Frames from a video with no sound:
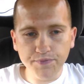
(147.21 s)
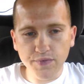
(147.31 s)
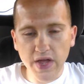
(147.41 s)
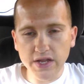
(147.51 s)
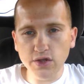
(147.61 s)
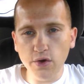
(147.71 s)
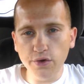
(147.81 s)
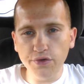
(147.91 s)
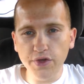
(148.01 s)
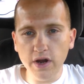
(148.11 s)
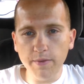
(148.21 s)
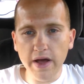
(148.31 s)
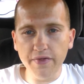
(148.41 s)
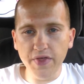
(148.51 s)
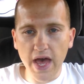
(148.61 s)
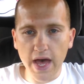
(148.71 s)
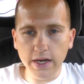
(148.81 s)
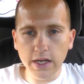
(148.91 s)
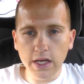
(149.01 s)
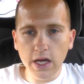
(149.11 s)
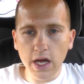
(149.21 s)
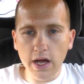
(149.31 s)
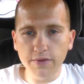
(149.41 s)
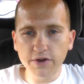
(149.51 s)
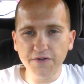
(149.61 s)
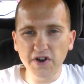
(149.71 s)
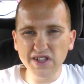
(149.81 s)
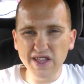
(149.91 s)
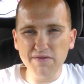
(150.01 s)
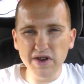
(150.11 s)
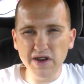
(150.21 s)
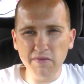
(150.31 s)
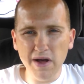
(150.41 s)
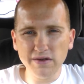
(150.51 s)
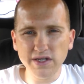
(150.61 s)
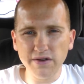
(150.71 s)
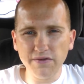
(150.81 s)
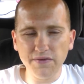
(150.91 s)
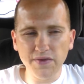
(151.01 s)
That's the whole thing about that. There's very limited amounts of